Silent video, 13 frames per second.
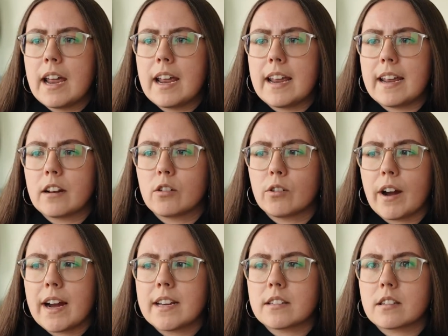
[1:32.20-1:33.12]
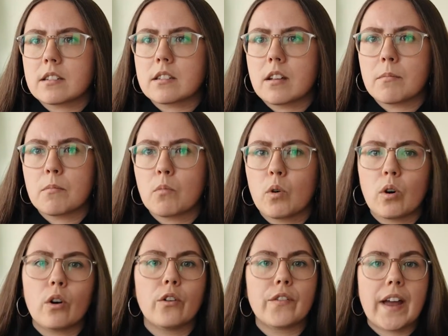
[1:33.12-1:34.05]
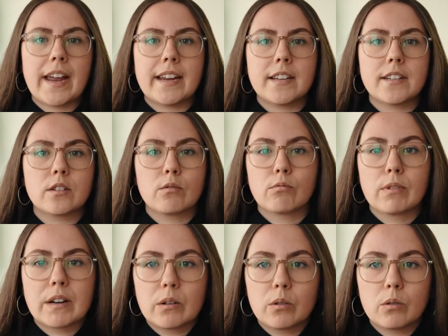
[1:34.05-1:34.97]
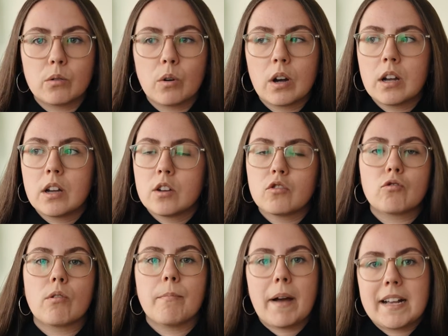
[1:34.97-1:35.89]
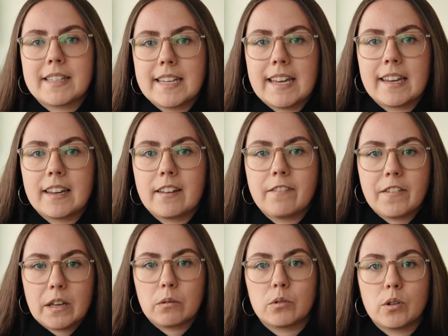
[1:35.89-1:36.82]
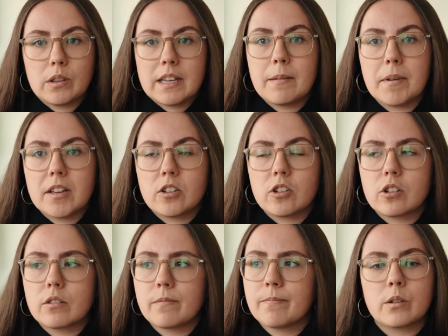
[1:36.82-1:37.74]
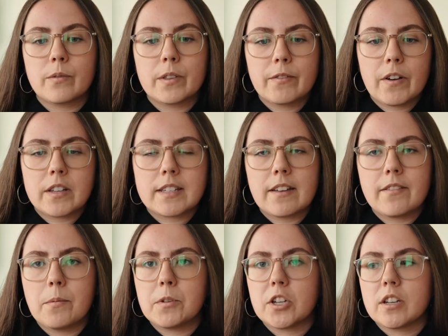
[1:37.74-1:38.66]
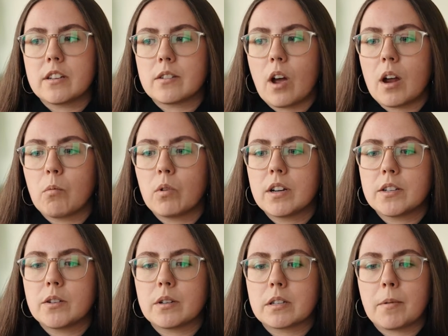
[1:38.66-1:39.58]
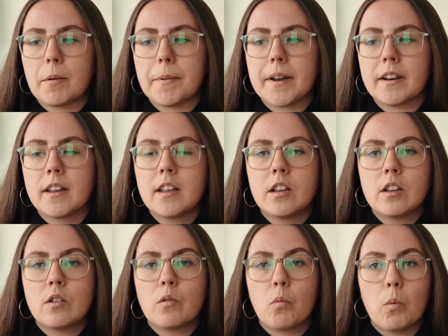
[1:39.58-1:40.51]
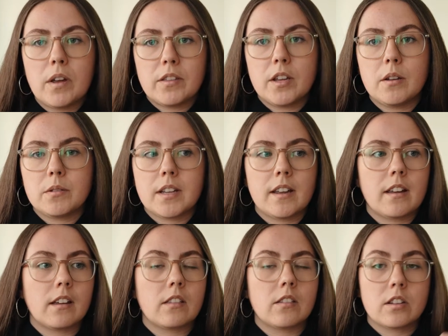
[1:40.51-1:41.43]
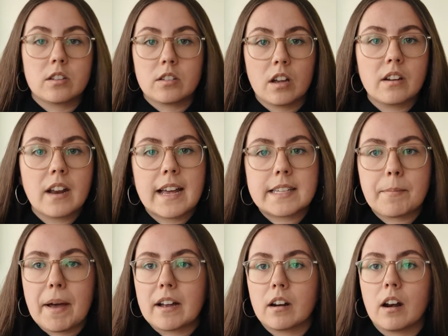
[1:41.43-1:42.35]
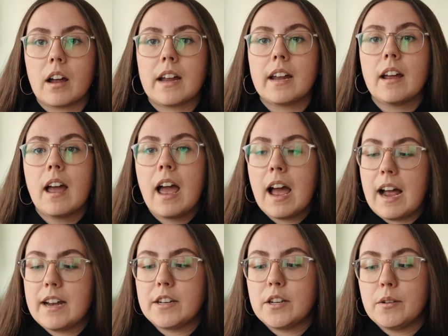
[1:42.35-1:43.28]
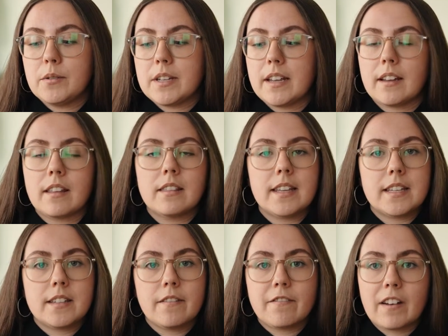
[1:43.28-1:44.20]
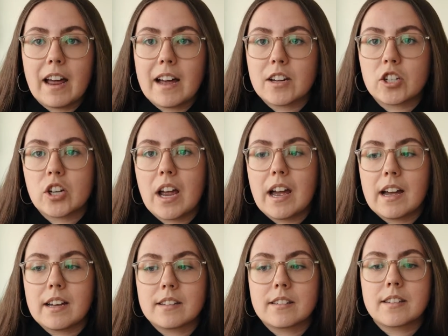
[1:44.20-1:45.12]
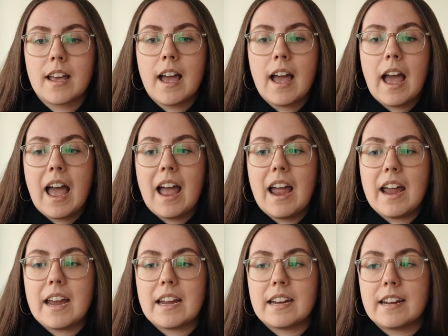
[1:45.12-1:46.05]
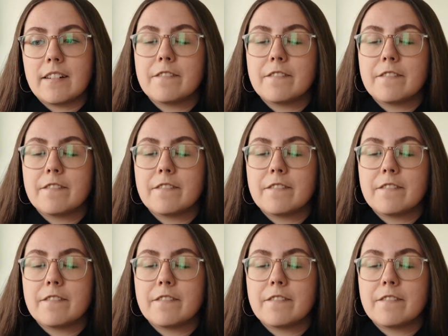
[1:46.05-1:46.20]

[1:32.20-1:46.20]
it creates somewhat of a surreal, dramatic feel to the image. So for the first set of images, I wanted to experiment with using the sun as a backlight and using this flash as a